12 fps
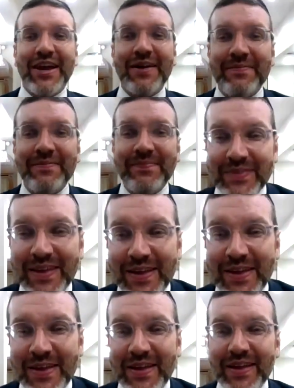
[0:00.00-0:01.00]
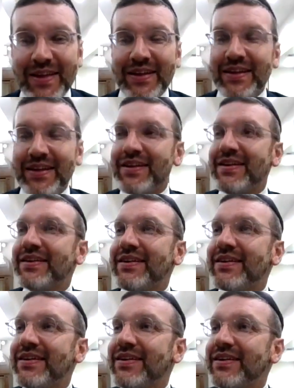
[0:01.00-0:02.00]
It's funny because that's like one of the weirder
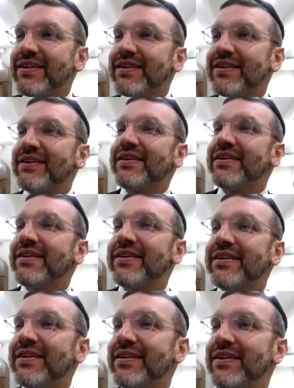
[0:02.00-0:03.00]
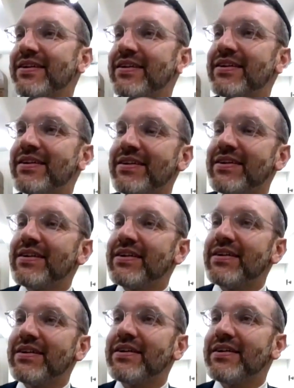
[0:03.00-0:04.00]
parts. There's a couple of weird parts in the world. Like, could we
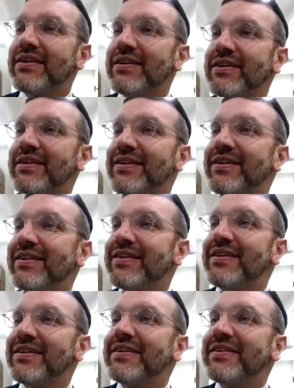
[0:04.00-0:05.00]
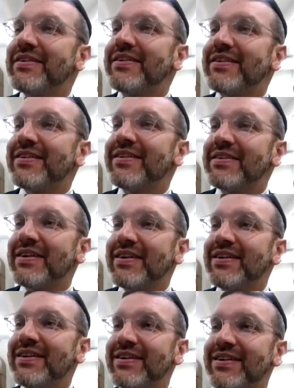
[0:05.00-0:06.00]
just get another day to kill him? What are
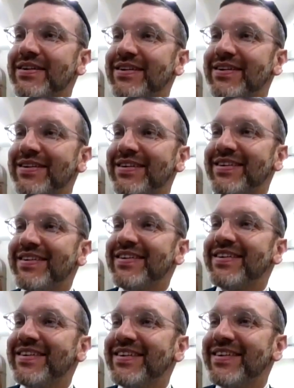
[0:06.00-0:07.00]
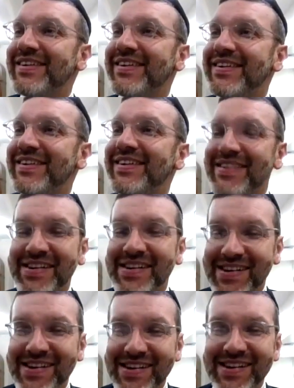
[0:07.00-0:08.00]
you doing? Like, what do
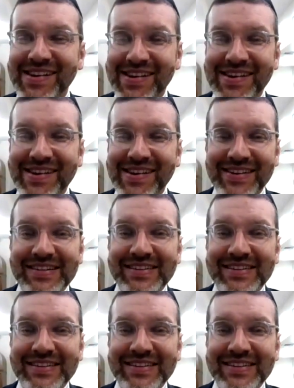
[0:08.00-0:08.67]
you need extra day?